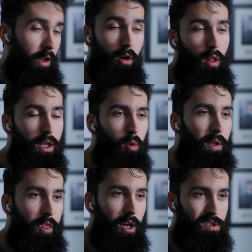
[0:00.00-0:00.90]
There are
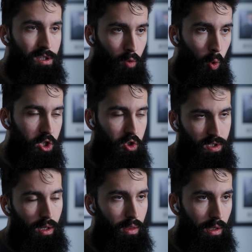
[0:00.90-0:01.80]
literally dozens of
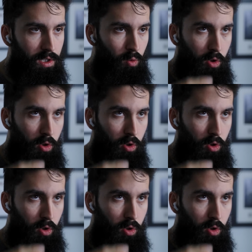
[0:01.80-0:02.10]
questions like these,